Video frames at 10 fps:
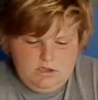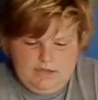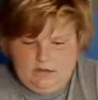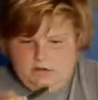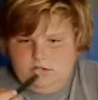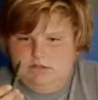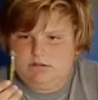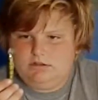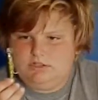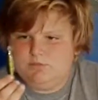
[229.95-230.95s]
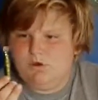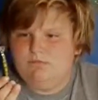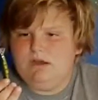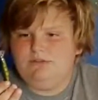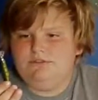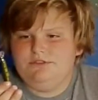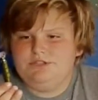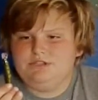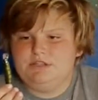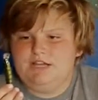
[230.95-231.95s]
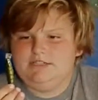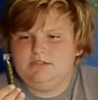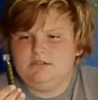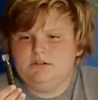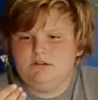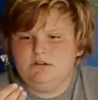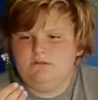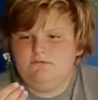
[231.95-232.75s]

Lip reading: I caught a smallmouth on this last year